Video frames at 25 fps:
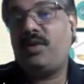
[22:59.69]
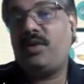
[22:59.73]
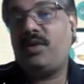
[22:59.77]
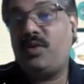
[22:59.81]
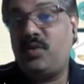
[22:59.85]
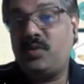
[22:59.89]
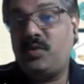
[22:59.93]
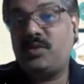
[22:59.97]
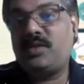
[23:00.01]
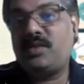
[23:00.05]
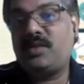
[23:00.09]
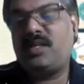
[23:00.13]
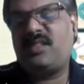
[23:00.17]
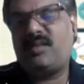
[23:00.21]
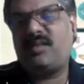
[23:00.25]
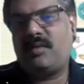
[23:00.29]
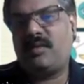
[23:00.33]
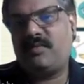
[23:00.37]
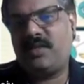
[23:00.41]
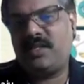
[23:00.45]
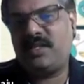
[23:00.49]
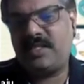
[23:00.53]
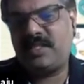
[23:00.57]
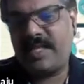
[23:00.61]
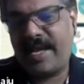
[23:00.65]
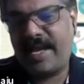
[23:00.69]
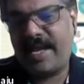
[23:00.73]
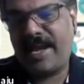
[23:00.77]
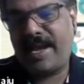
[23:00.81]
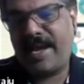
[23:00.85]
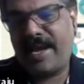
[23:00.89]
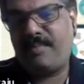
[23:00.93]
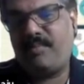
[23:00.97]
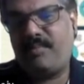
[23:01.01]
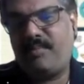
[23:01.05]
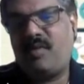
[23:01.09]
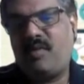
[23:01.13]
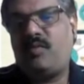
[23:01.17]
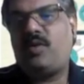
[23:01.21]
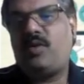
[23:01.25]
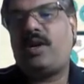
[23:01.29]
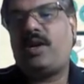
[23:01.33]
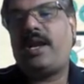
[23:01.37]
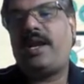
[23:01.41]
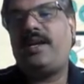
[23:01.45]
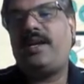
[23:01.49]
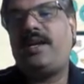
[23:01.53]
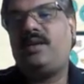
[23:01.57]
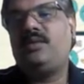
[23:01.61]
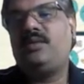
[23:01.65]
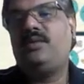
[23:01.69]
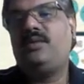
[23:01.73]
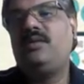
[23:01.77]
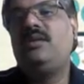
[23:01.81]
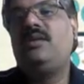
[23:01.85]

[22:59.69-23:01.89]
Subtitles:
users of this app would like to